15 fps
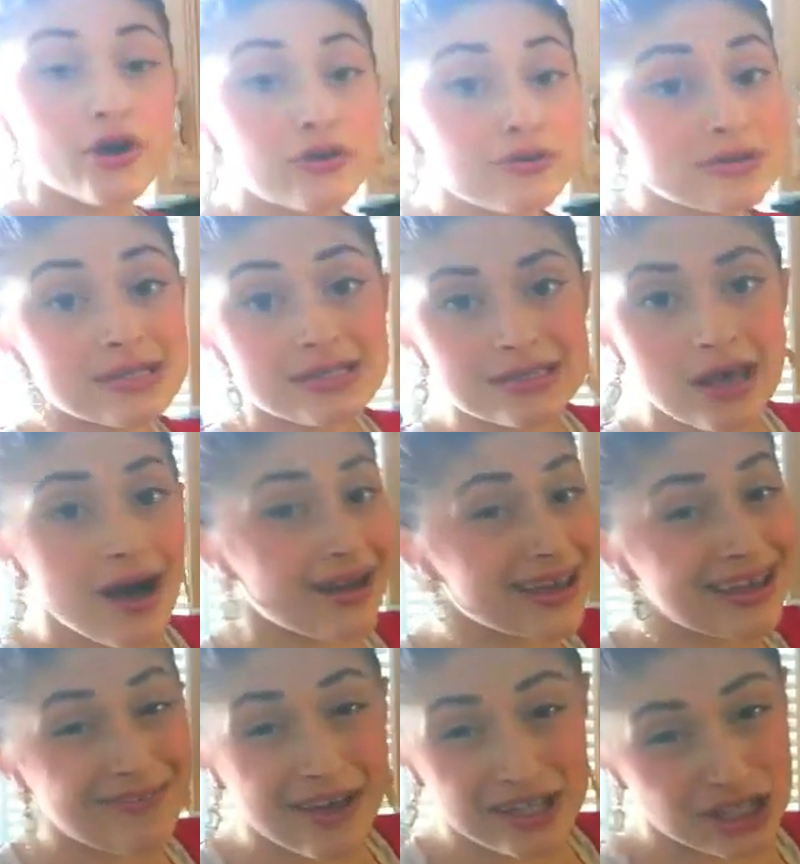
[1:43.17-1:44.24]
no
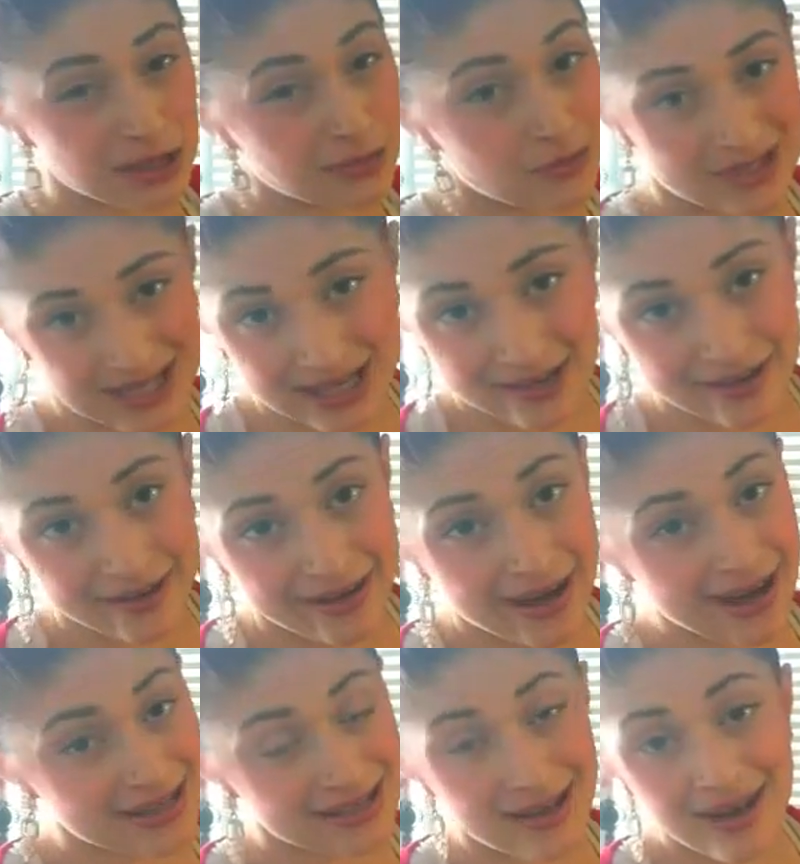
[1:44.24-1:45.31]
soggy vegetables here,
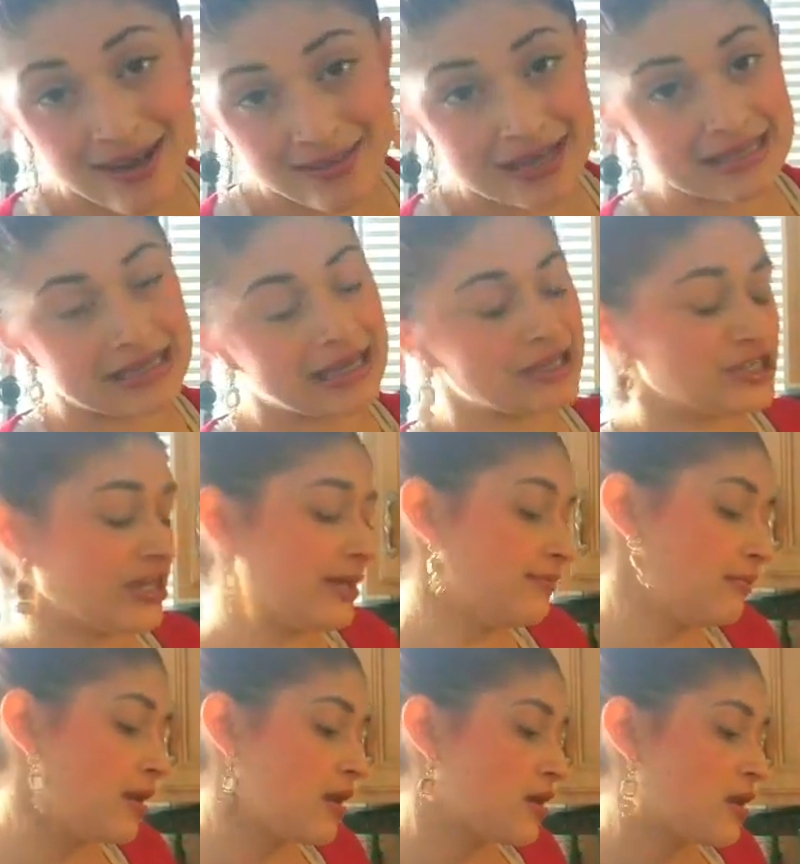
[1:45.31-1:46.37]
guys, not in this kitchen.
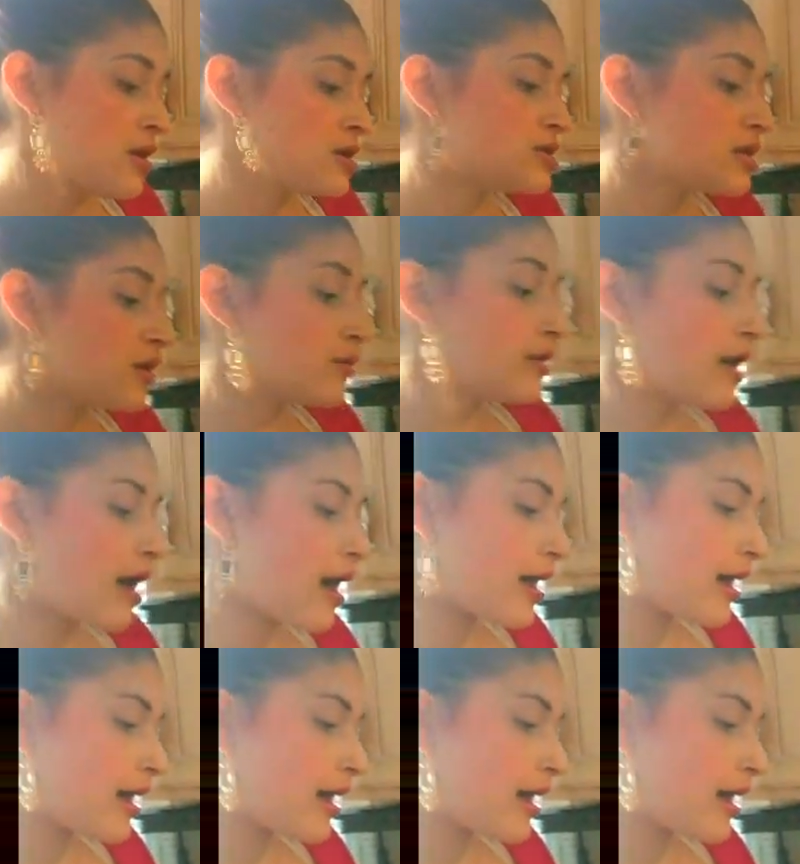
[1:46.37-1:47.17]
So